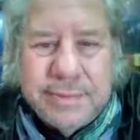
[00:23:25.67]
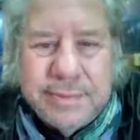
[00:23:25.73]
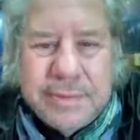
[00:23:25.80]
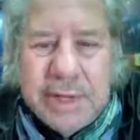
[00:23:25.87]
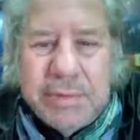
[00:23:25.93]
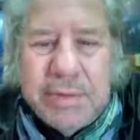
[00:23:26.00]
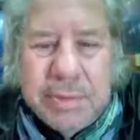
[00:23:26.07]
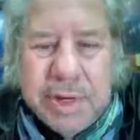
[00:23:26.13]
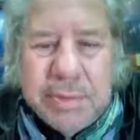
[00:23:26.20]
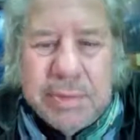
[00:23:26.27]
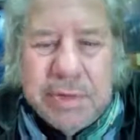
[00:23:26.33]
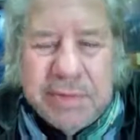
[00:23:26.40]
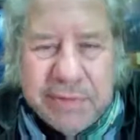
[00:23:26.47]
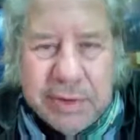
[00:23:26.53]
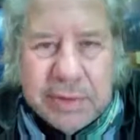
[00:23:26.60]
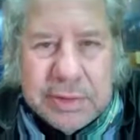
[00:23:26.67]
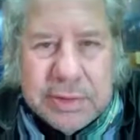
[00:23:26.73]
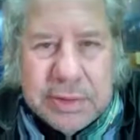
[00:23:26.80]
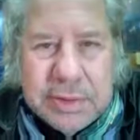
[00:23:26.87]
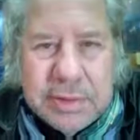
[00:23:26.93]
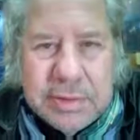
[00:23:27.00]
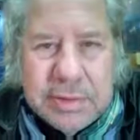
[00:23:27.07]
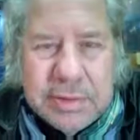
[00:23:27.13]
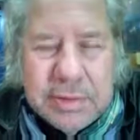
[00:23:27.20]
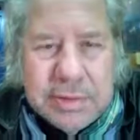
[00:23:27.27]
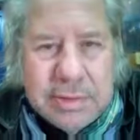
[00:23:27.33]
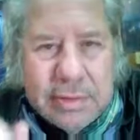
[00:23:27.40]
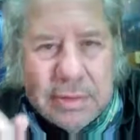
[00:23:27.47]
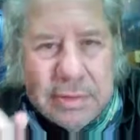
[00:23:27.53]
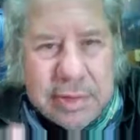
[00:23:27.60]
And remember, folks,
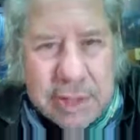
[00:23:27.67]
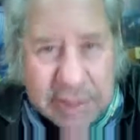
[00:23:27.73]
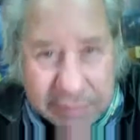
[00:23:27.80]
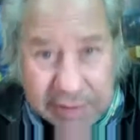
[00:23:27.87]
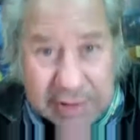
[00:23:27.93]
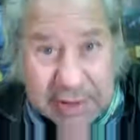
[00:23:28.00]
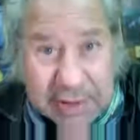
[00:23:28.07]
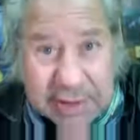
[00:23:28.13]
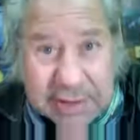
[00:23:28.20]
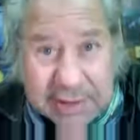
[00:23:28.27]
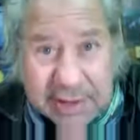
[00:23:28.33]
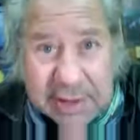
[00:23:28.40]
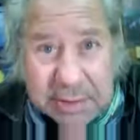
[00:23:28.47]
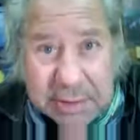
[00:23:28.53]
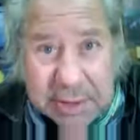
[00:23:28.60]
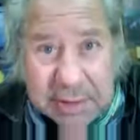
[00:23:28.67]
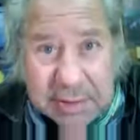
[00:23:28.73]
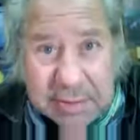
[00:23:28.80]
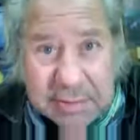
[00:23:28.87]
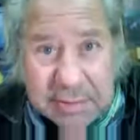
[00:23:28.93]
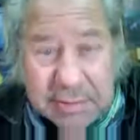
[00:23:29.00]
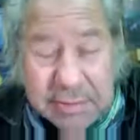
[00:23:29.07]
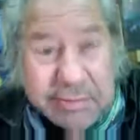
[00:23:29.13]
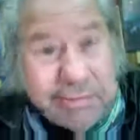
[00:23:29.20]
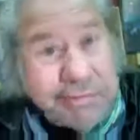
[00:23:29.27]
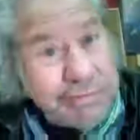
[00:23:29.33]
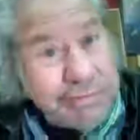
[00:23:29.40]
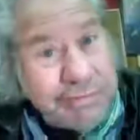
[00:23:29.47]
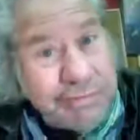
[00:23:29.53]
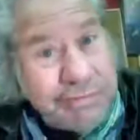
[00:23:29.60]
everything is cinema.
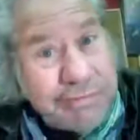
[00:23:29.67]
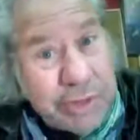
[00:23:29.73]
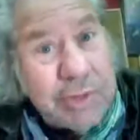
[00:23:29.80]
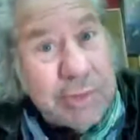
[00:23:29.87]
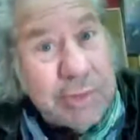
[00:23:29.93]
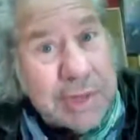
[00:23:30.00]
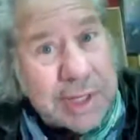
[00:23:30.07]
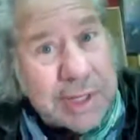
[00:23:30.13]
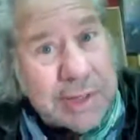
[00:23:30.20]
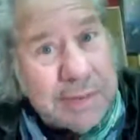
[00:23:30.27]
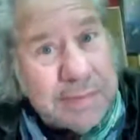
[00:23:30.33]
No, really.